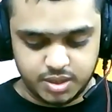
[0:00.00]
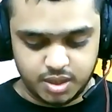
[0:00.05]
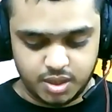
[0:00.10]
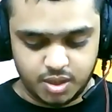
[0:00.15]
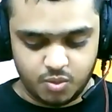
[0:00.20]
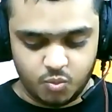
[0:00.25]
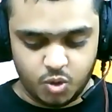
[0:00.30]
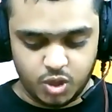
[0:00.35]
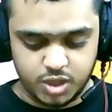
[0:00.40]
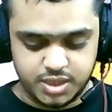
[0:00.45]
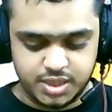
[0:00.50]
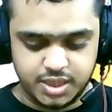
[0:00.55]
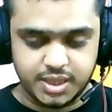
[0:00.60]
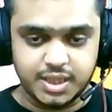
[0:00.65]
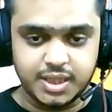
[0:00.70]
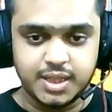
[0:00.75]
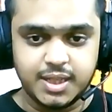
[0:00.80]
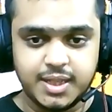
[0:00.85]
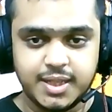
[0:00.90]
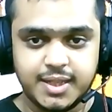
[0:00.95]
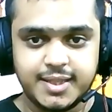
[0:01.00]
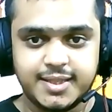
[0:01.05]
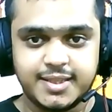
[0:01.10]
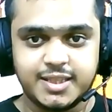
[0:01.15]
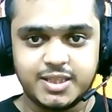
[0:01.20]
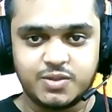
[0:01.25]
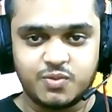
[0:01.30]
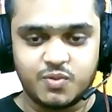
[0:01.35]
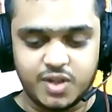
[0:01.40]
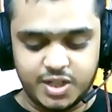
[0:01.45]
watching
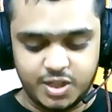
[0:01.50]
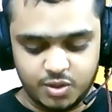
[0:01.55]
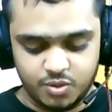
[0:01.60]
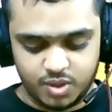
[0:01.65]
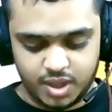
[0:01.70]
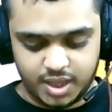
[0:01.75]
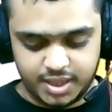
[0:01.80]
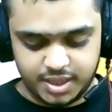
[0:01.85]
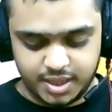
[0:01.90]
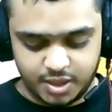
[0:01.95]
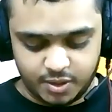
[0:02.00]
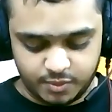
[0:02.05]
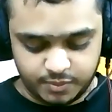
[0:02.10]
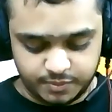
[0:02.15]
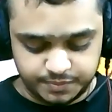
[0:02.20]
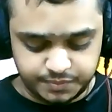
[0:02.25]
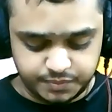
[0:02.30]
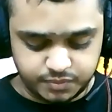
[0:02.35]
this video right now.